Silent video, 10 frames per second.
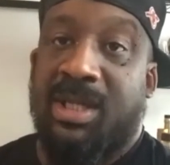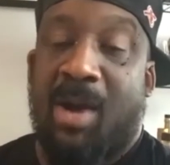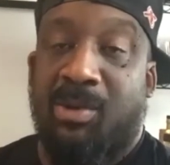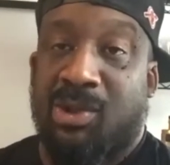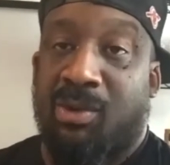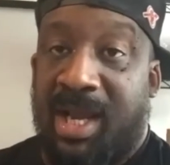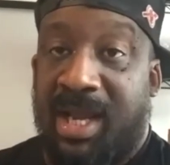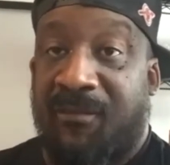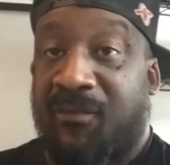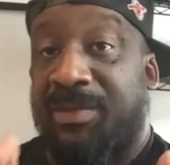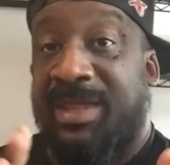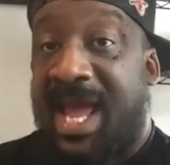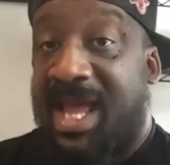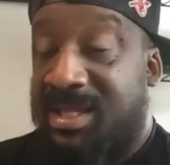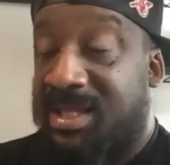That was great. And from
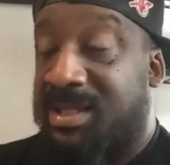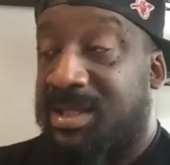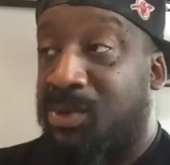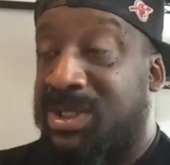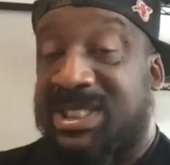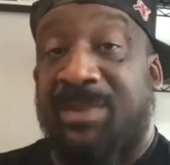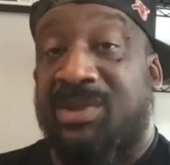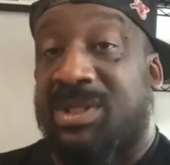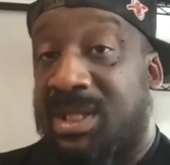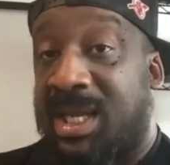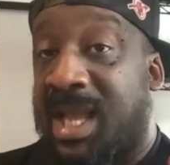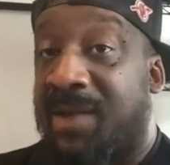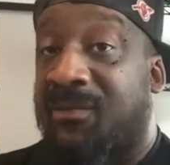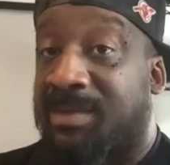that, the reception that came